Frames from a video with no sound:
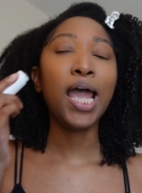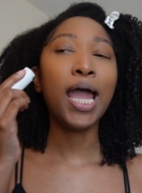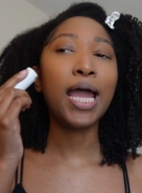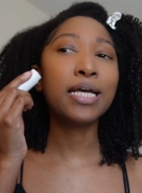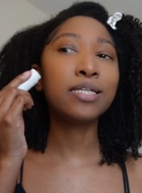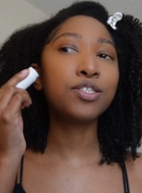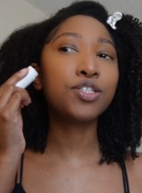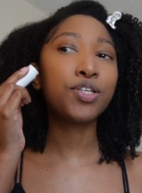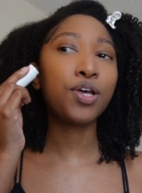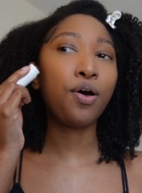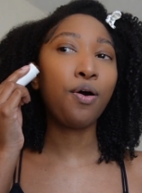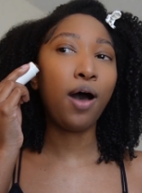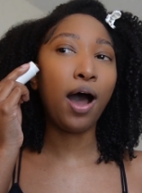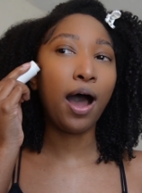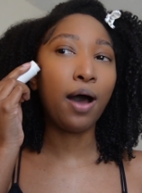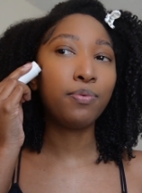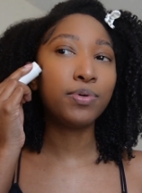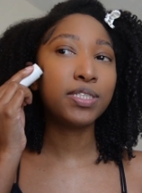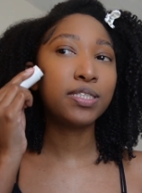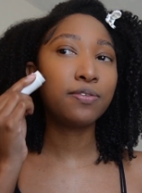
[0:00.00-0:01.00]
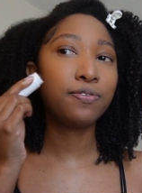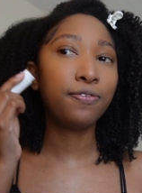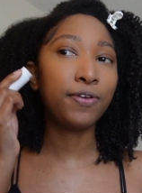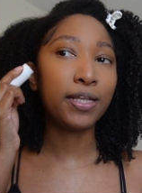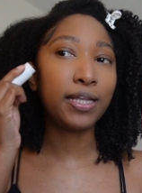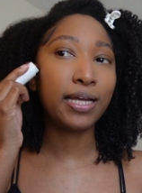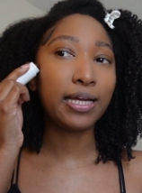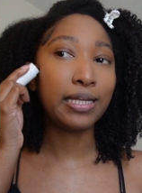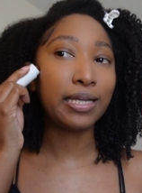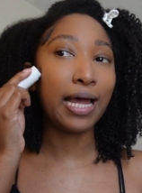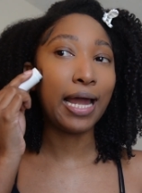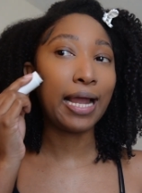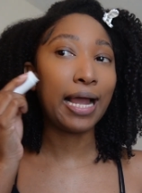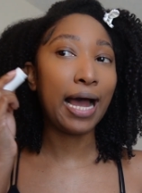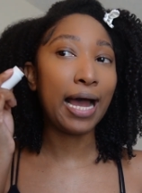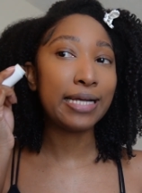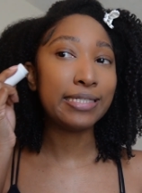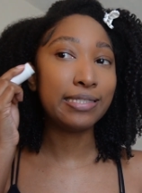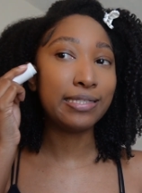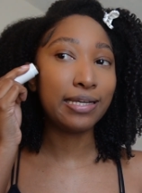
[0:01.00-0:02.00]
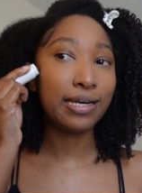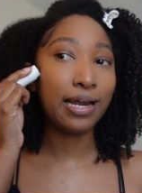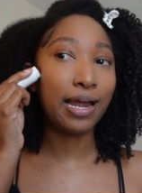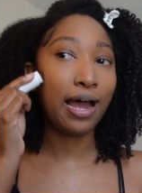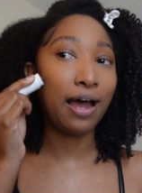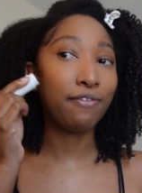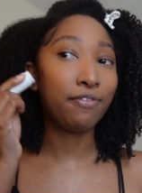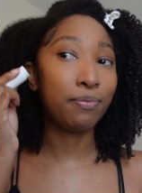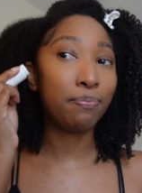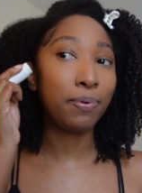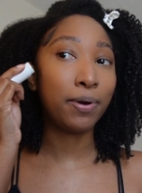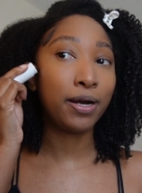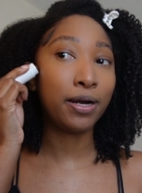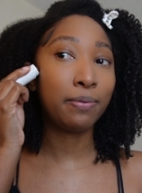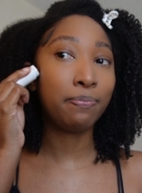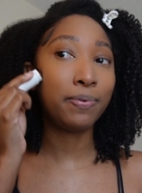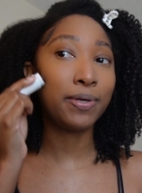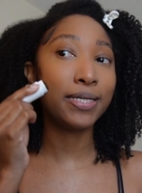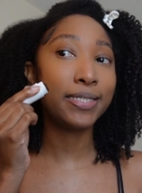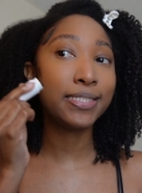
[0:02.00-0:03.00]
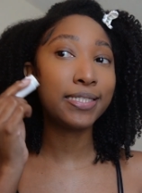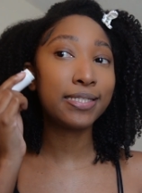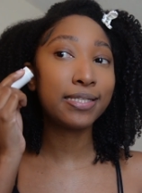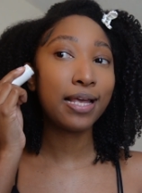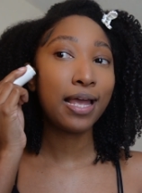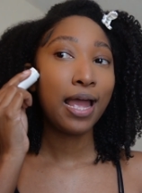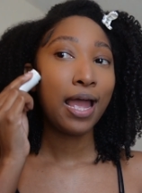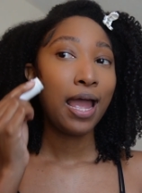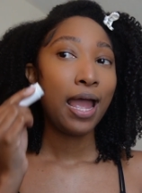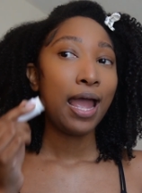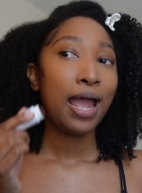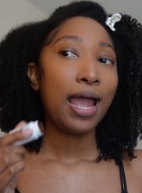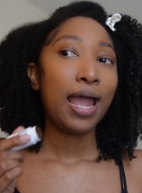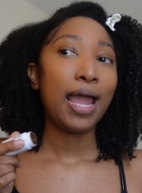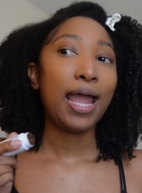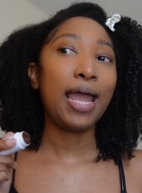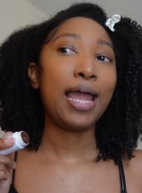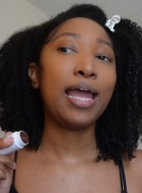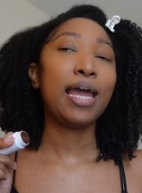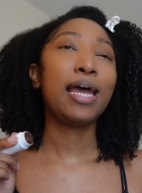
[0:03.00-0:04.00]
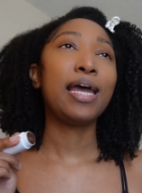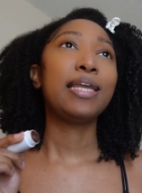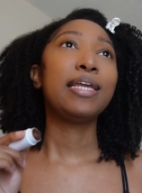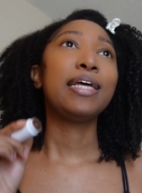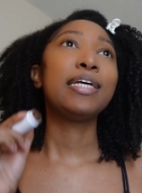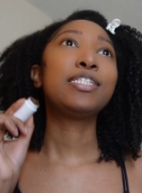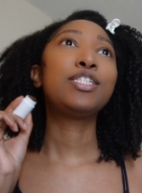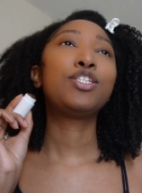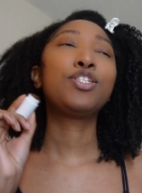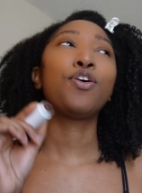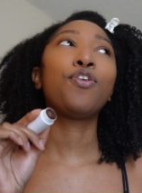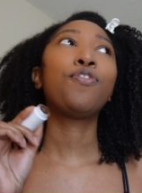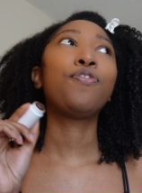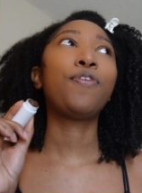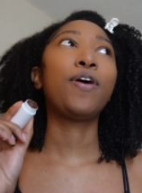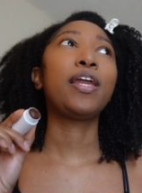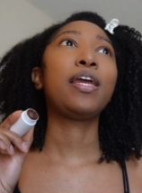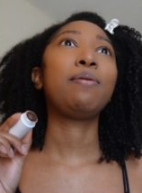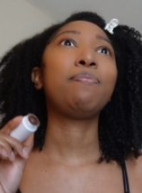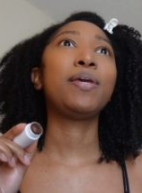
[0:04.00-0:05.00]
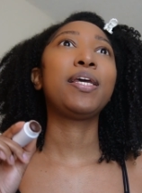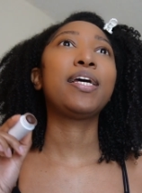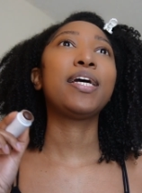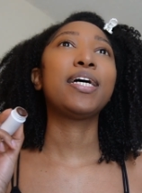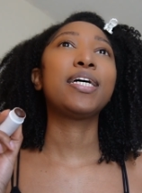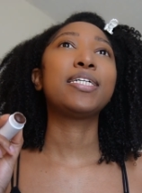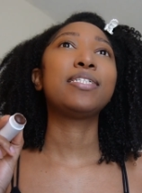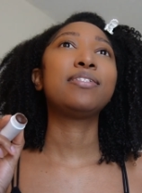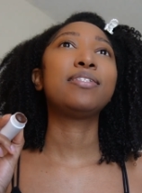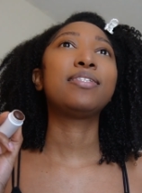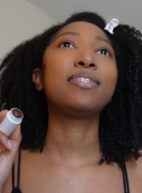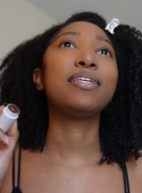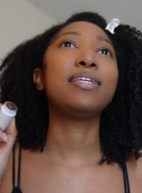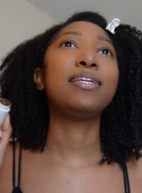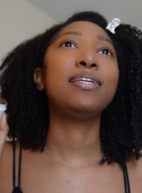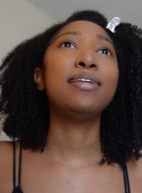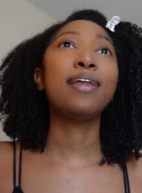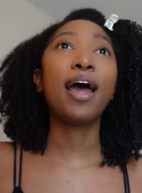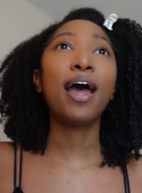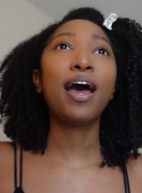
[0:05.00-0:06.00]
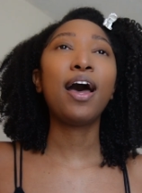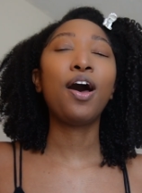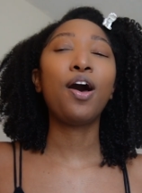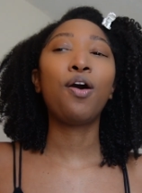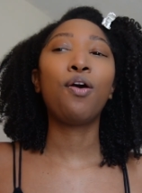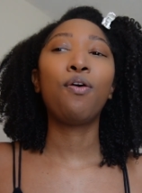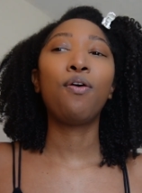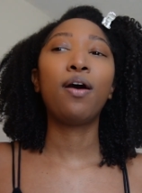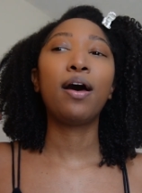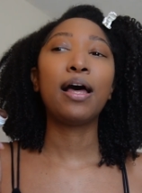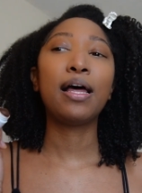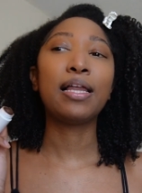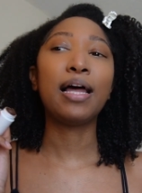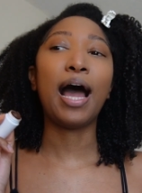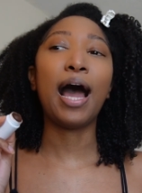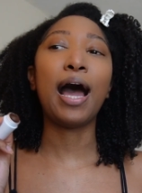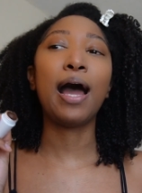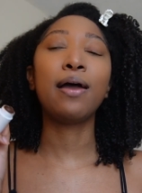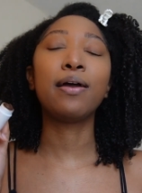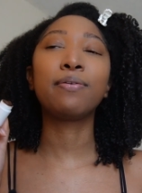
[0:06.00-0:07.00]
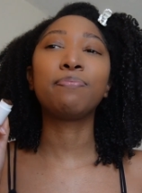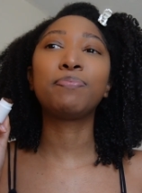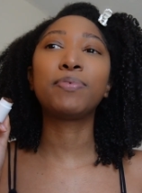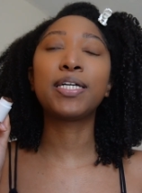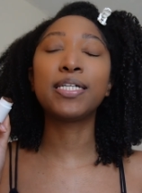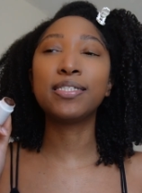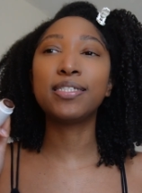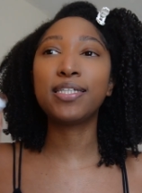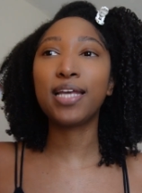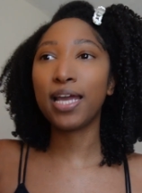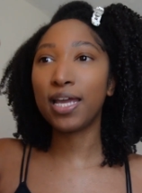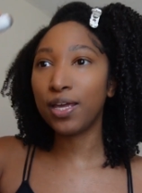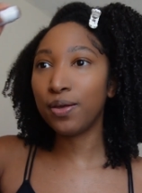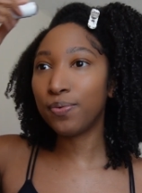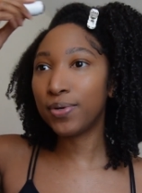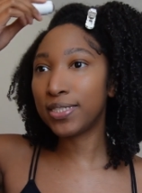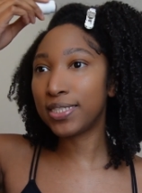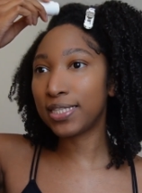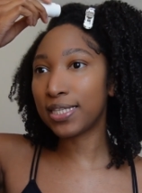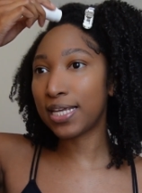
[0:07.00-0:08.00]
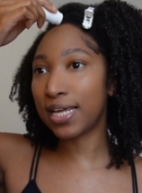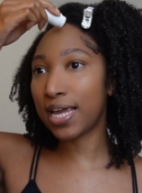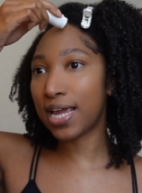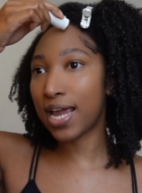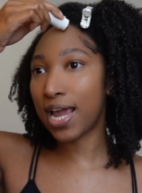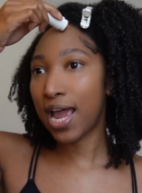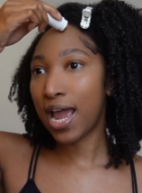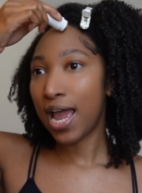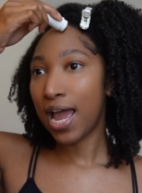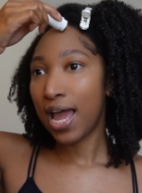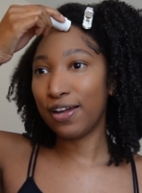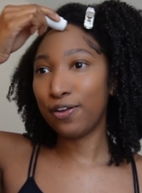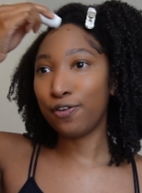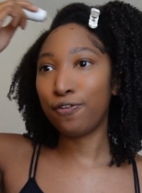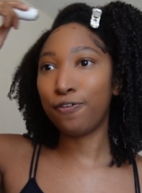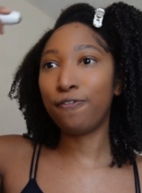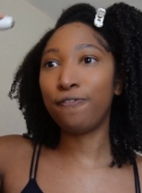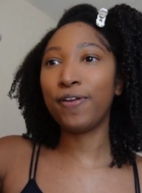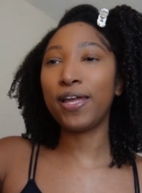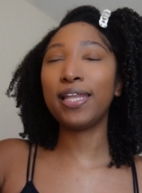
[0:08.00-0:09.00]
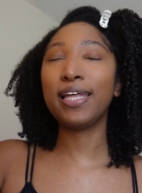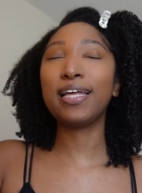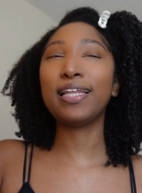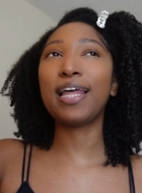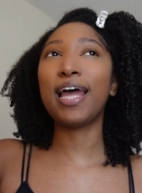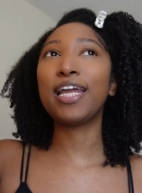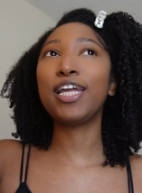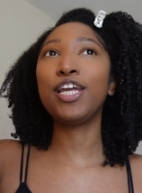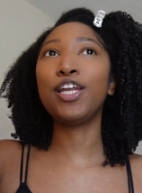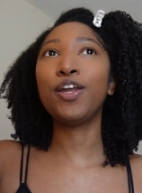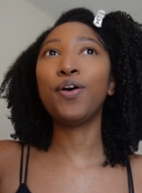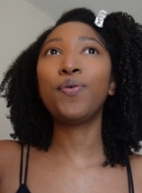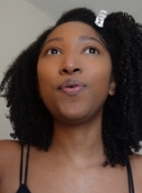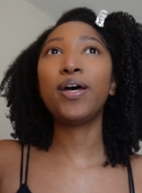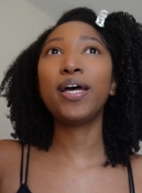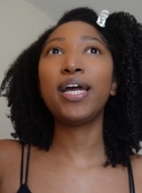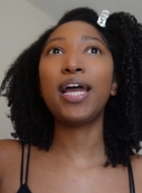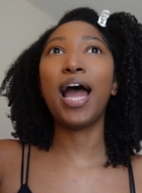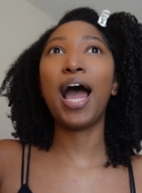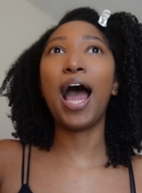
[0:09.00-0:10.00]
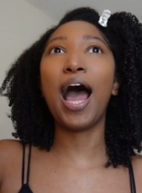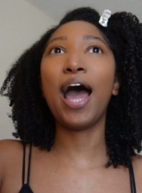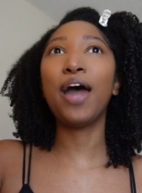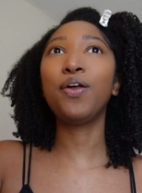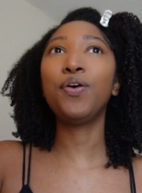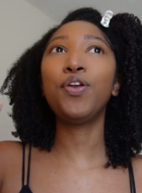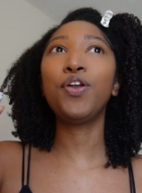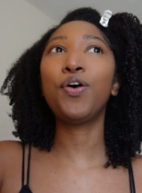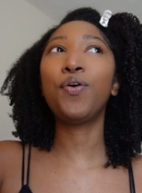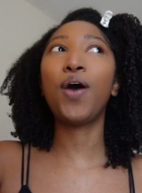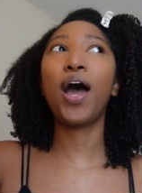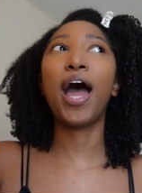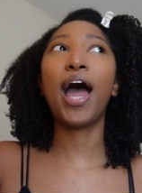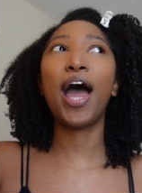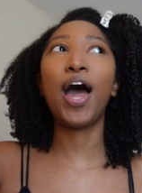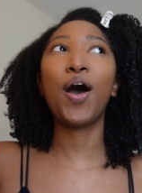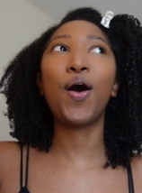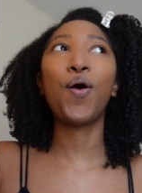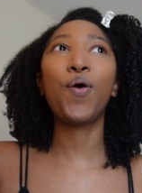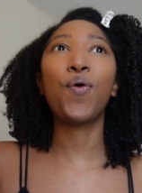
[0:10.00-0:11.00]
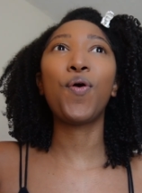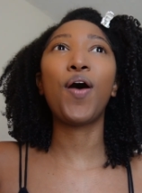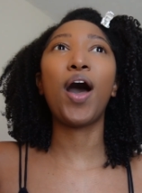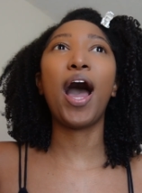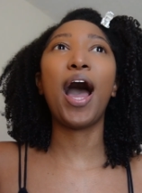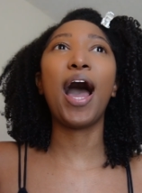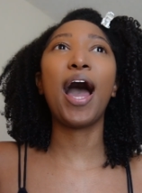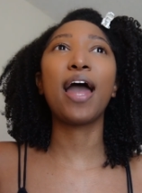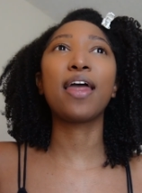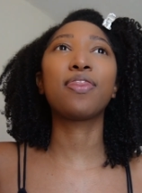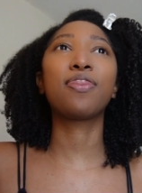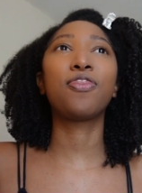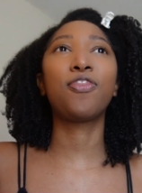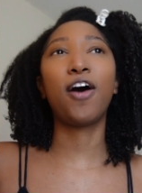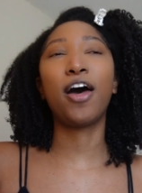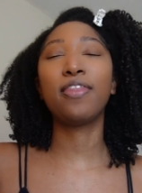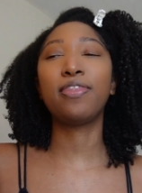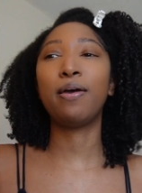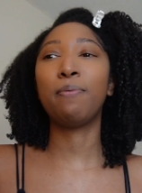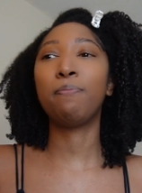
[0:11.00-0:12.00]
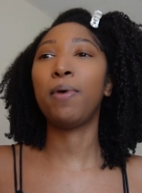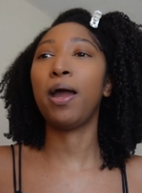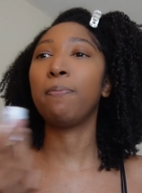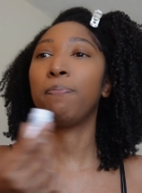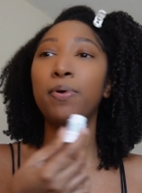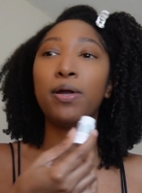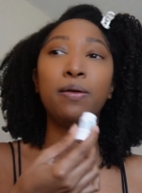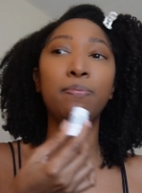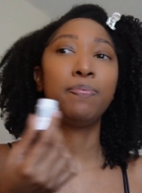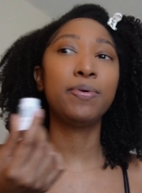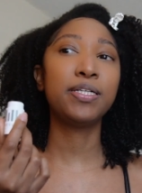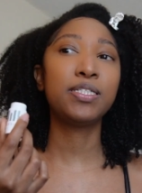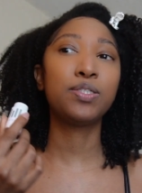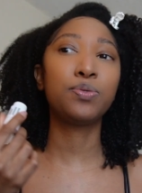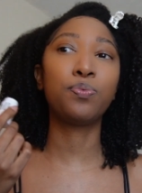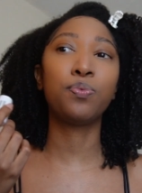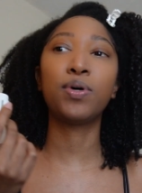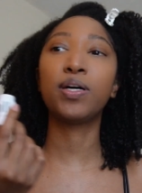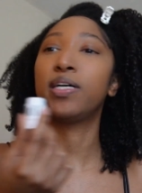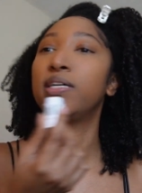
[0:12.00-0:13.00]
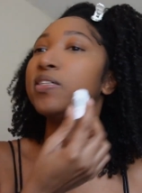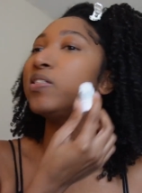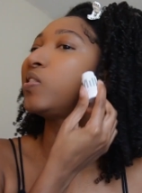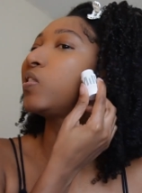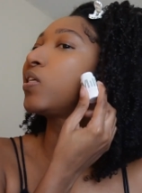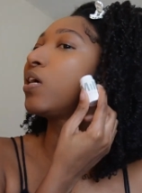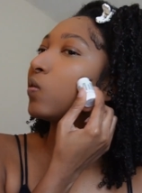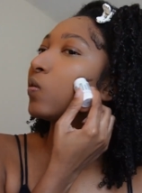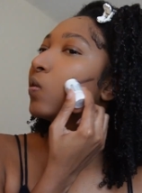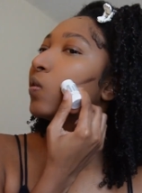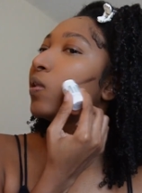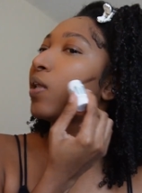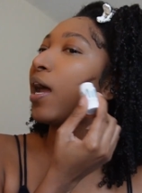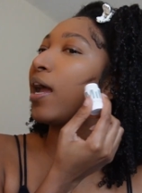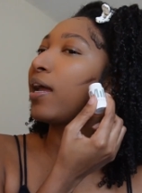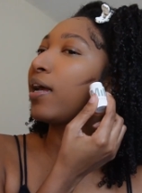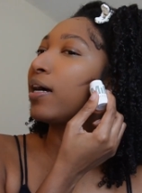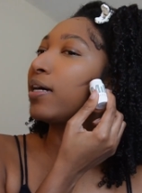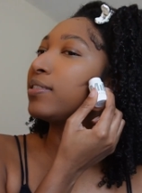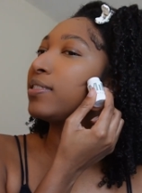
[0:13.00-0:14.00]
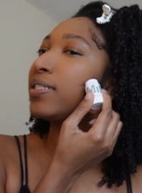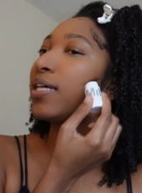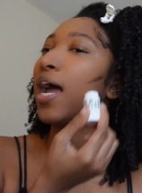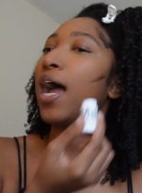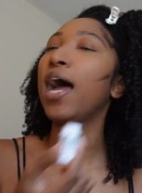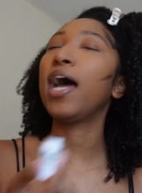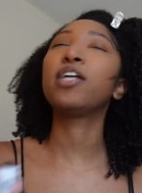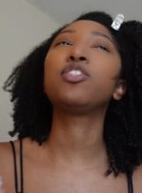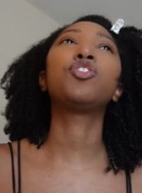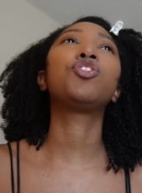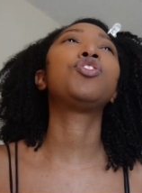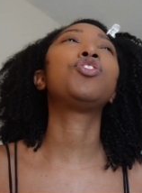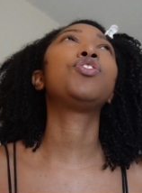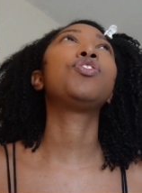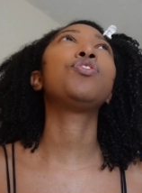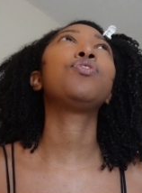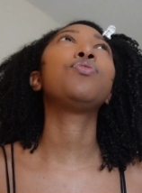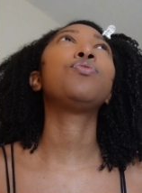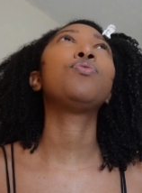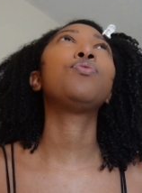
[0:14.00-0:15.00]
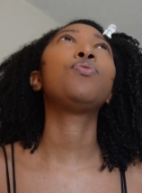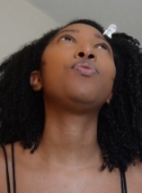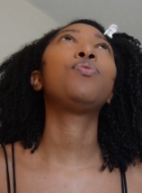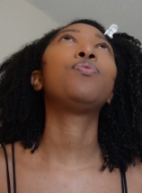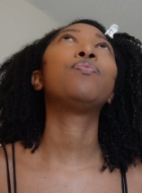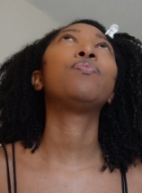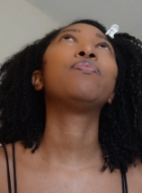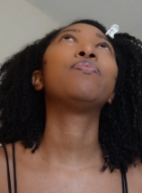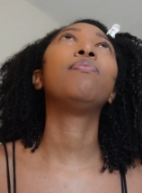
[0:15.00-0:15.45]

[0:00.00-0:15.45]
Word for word: And so I was feeling like I didn't have a purpose. And it's so funny because now I continuously feeling like, you know what? I don't know how I thought that my purpose was like attached to